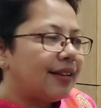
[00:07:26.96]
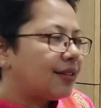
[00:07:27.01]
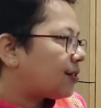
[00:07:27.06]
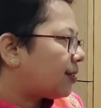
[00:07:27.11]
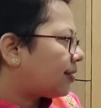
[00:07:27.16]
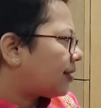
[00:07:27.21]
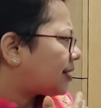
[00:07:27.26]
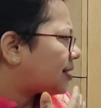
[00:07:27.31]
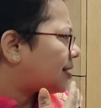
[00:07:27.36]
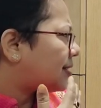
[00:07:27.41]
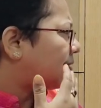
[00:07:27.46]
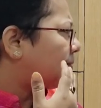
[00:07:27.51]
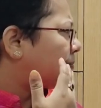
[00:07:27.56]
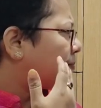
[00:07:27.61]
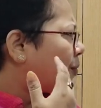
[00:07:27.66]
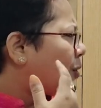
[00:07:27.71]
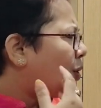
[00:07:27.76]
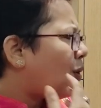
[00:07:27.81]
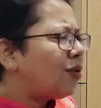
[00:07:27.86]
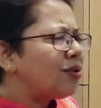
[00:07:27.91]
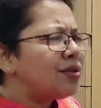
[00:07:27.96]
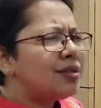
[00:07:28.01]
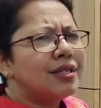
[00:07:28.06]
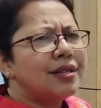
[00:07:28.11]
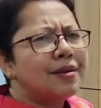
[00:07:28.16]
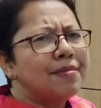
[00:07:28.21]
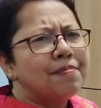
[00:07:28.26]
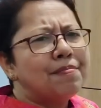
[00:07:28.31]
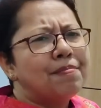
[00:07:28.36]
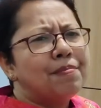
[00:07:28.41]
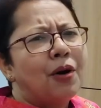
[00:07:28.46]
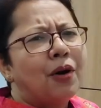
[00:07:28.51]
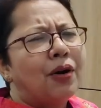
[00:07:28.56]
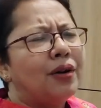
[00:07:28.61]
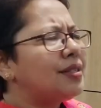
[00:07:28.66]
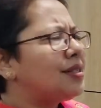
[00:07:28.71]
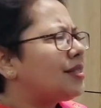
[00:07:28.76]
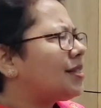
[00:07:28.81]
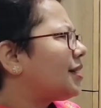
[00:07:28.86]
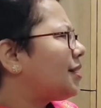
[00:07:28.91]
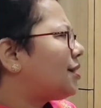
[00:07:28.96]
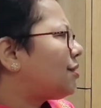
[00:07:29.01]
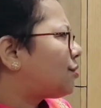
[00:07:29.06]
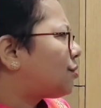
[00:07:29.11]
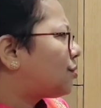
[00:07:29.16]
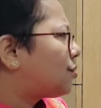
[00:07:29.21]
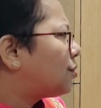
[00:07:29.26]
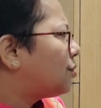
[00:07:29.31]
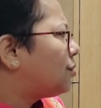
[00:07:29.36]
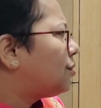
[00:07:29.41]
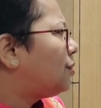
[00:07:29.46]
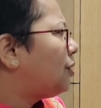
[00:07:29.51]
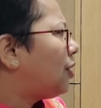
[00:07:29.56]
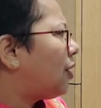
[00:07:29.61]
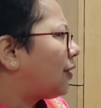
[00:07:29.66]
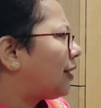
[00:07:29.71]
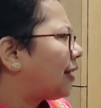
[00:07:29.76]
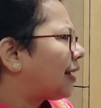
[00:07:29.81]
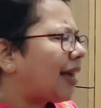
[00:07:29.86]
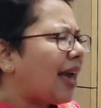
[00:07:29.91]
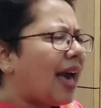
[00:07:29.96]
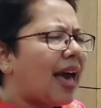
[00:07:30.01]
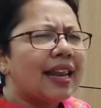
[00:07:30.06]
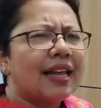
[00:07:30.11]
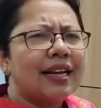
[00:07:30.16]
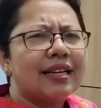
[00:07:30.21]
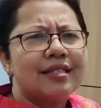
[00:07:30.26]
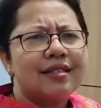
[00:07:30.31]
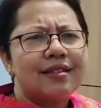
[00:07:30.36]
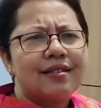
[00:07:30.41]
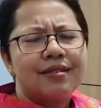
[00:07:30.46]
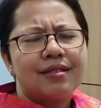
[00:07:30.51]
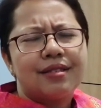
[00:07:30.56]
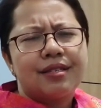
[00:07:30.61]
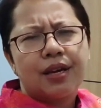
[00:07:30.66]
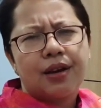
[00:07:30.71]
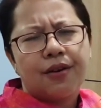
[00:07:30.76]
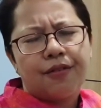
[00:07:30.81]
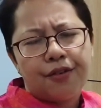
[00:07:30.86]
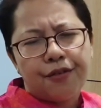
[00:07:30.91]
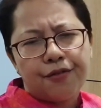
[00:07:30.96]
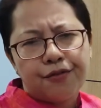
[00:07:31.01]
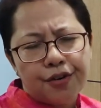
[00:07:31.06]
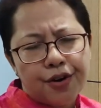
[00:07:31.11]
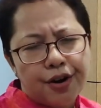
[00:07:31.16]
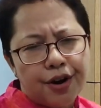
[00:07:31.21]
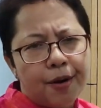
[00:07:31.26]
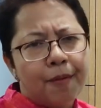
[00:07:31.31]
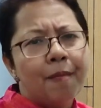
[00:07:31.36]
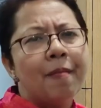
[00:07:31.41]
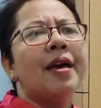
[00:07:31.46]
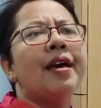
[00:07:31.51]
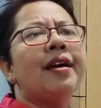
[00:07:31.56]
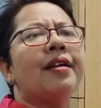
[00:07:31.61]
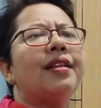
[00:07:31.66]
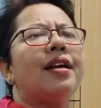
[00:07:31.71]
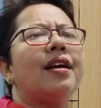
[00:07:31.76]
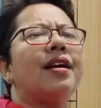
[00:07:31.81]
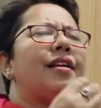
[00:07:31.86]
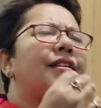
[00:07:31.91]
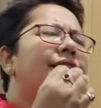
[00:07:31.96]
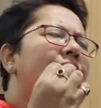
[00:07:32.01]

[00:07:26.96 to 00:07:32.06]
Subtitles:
So this is the most important rule or the characteristic of a verb. That